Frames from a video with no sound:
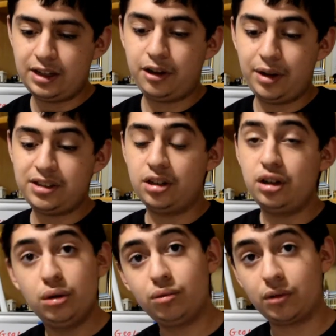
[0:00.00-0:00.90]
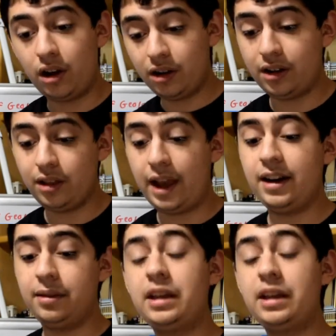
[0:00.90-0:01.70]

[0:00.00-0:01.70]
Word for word: It creates a new rock, and